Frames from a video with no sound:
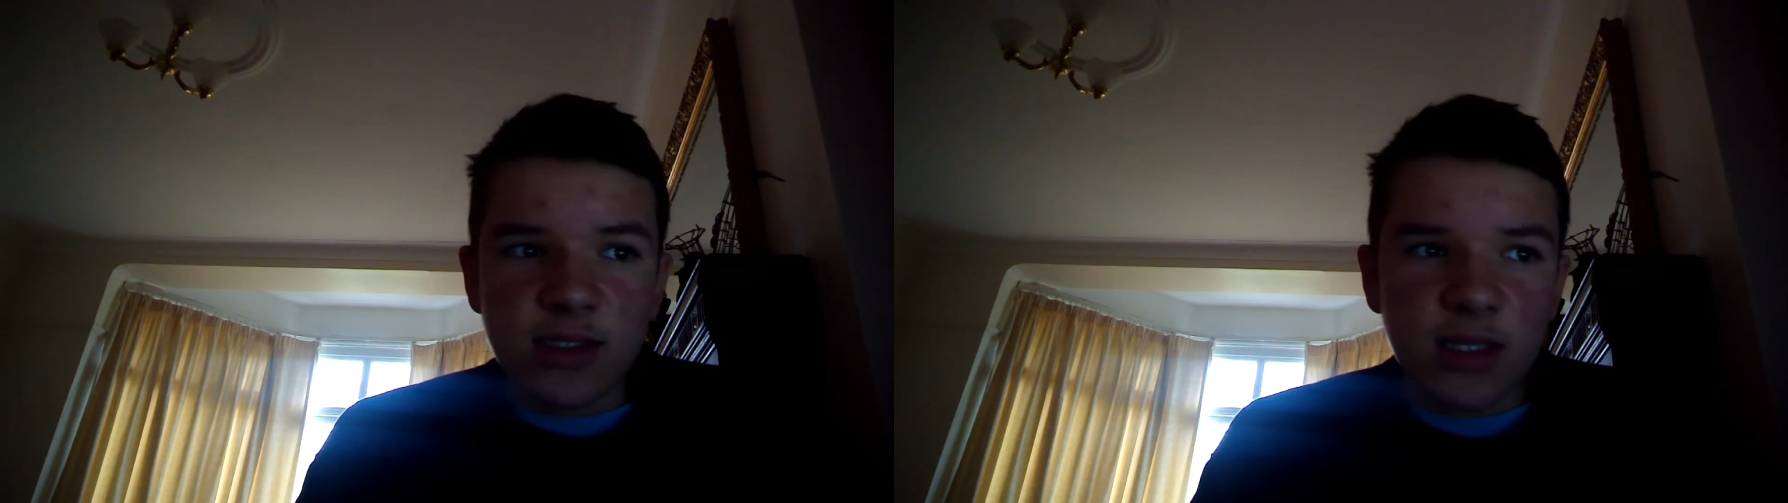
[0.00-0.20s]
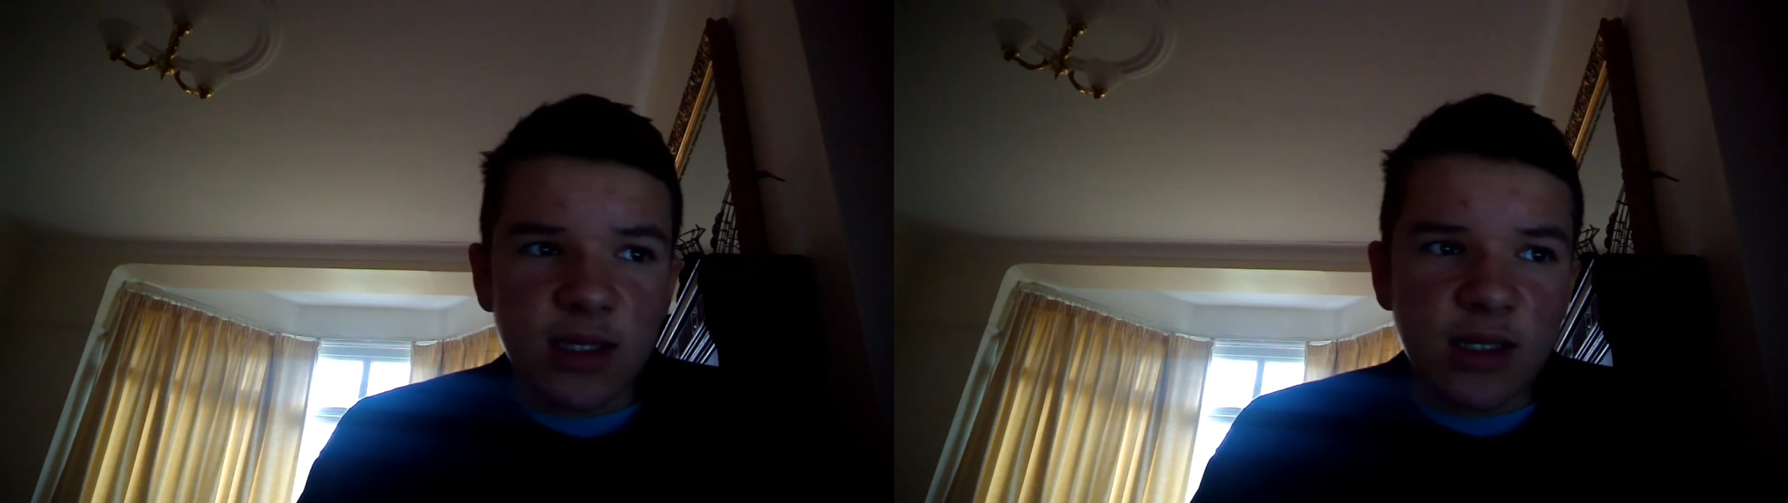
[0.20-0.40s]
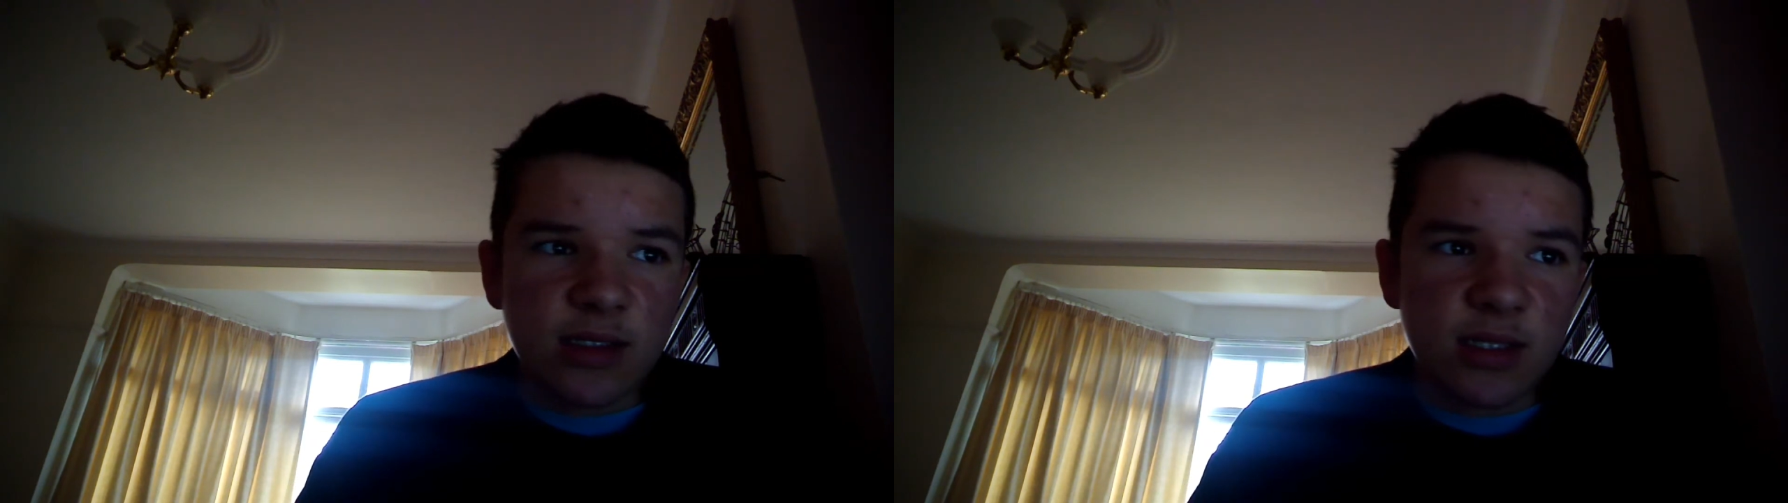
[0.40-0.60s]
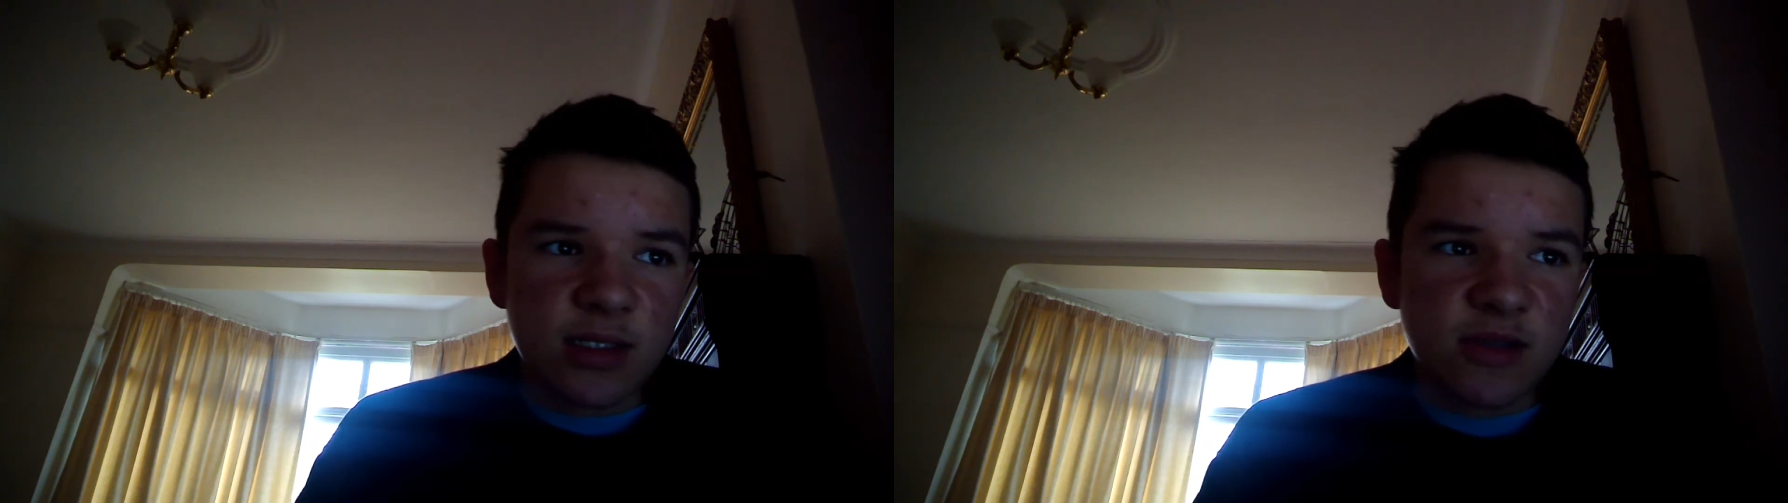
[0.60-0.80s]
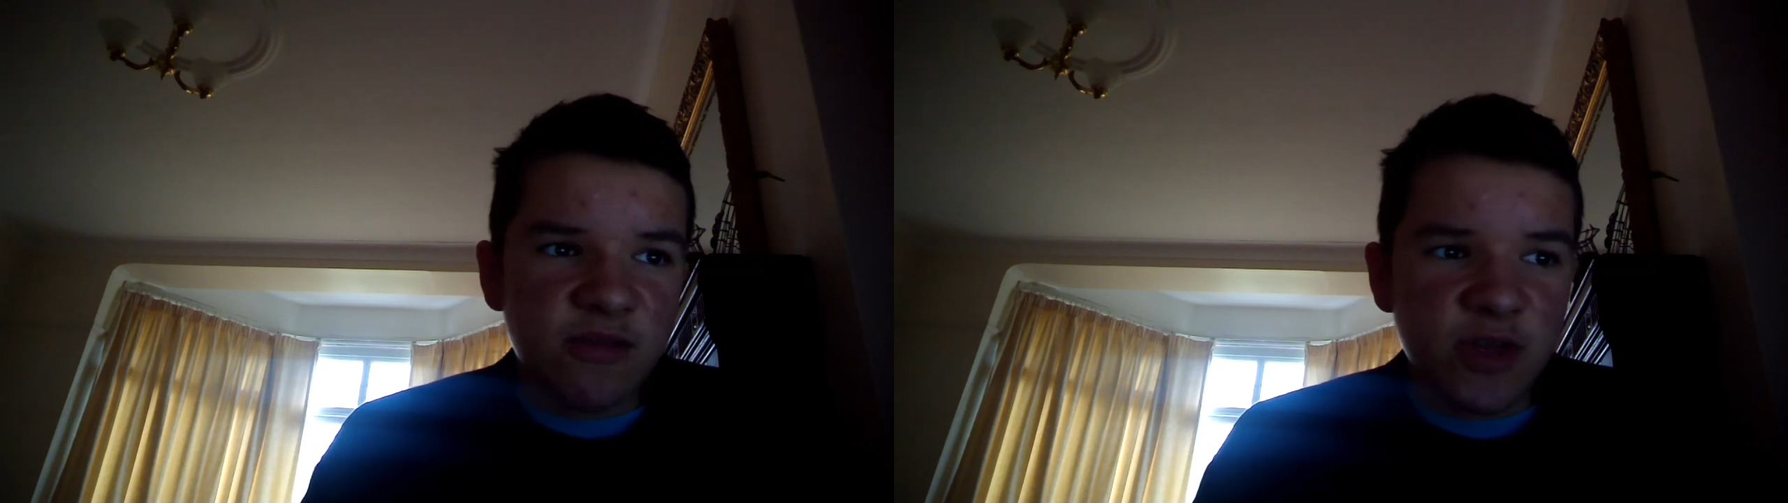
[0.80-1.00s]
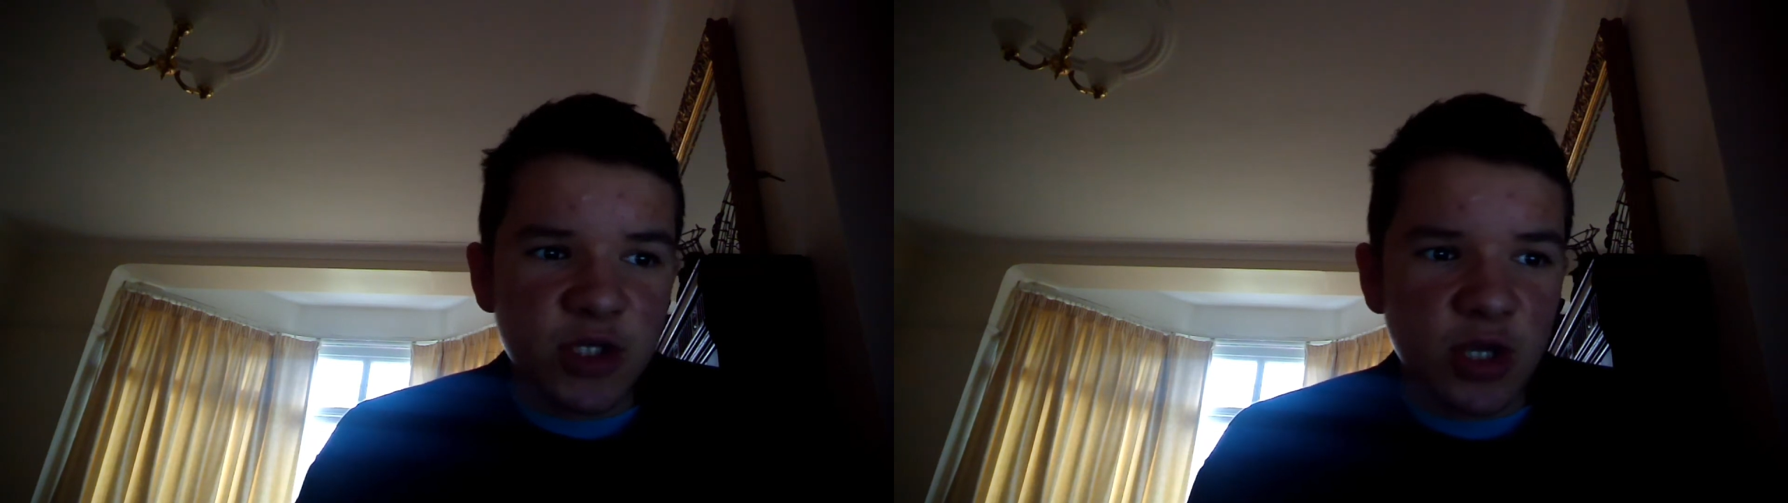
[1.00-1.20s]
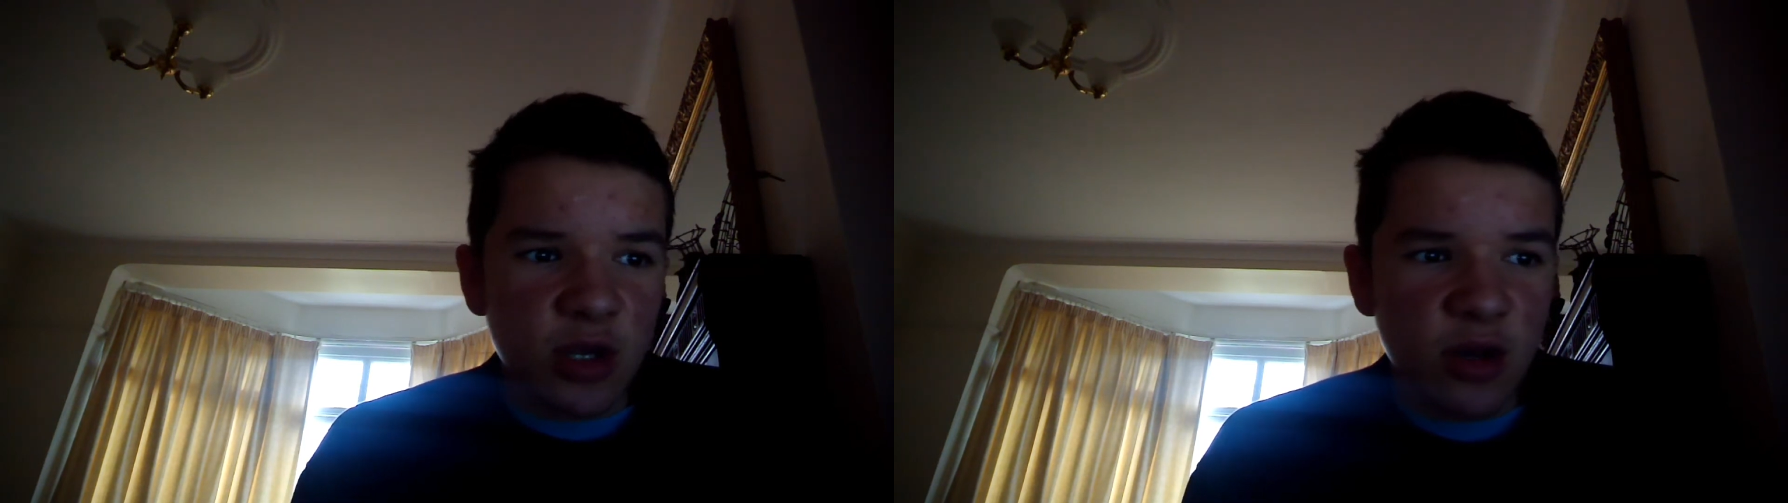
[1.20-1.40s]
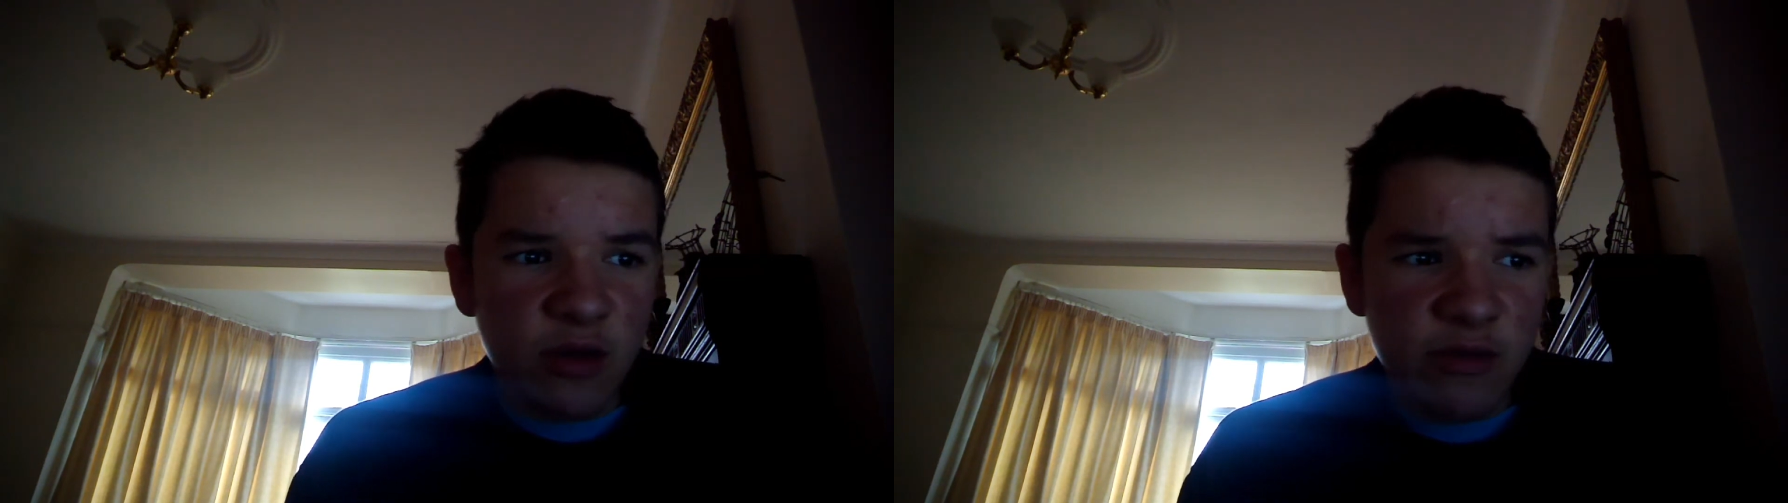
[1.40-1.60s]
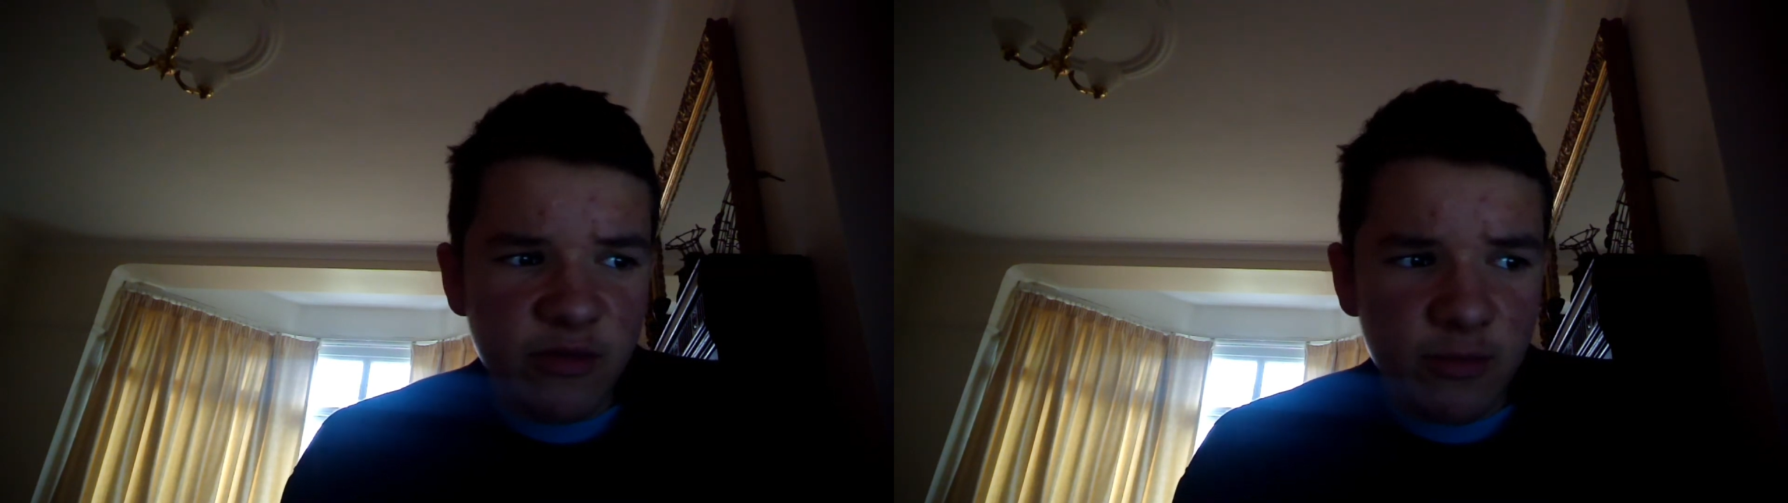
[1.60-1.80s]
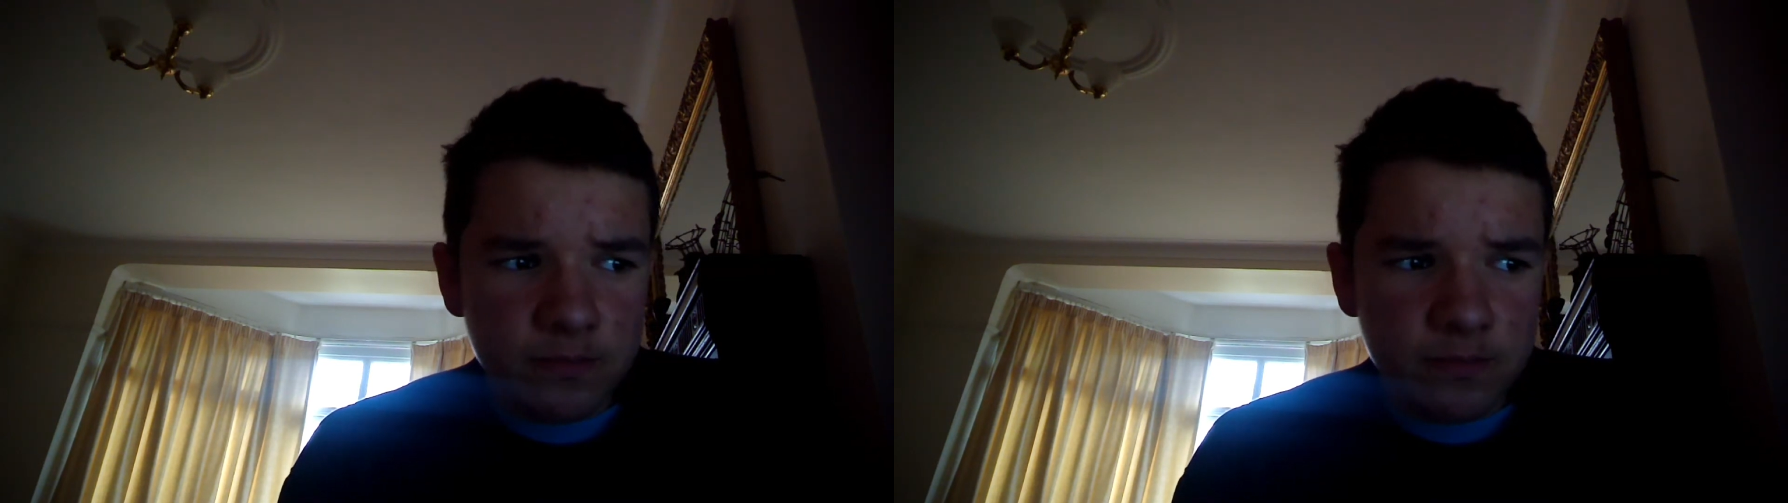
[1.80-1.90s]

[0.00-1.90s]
it sufficient enough